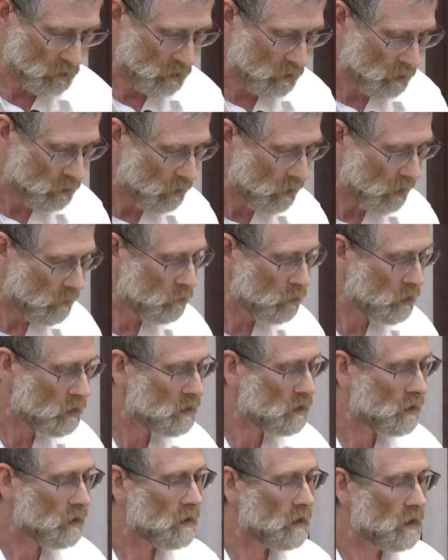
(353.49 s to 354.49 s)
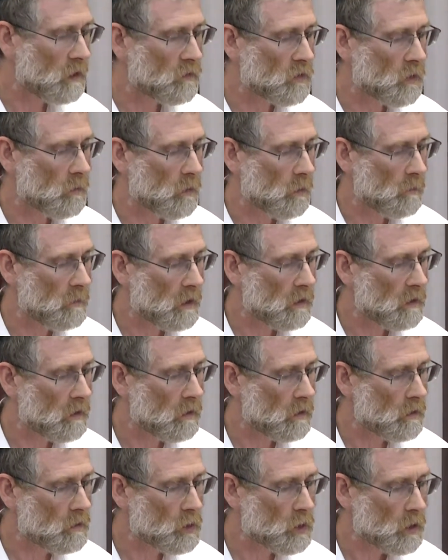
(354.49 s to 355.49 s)
So I'm reading again from the
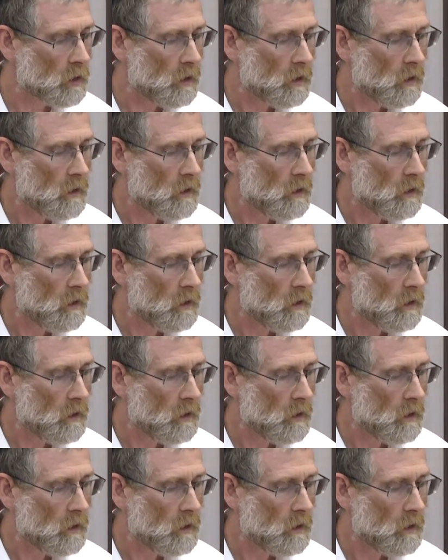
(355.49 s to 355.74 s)
passage.